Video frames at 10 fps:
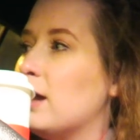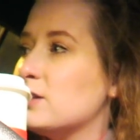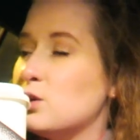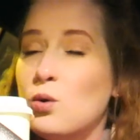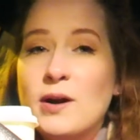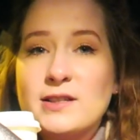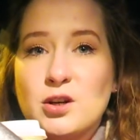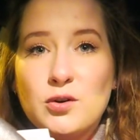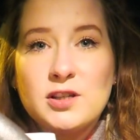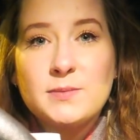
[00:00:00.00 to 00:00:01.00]
it's always
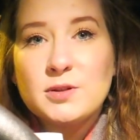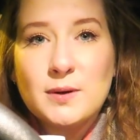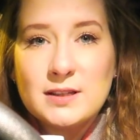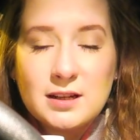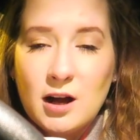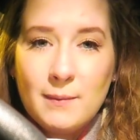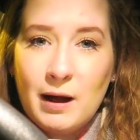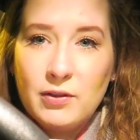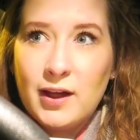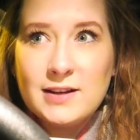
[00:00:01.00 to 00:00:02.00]
the Christmas ones that come
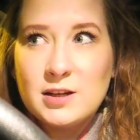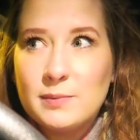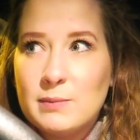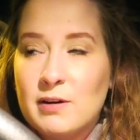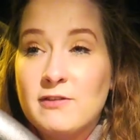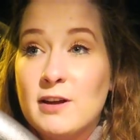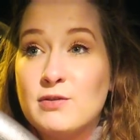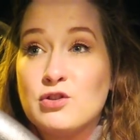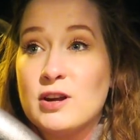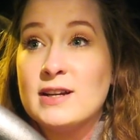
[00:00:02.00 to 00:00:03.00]
out that end up being my
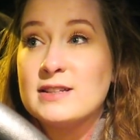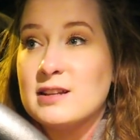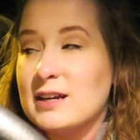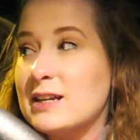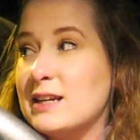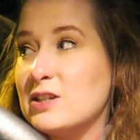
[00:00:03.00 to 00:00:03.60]
favourite drinks and I can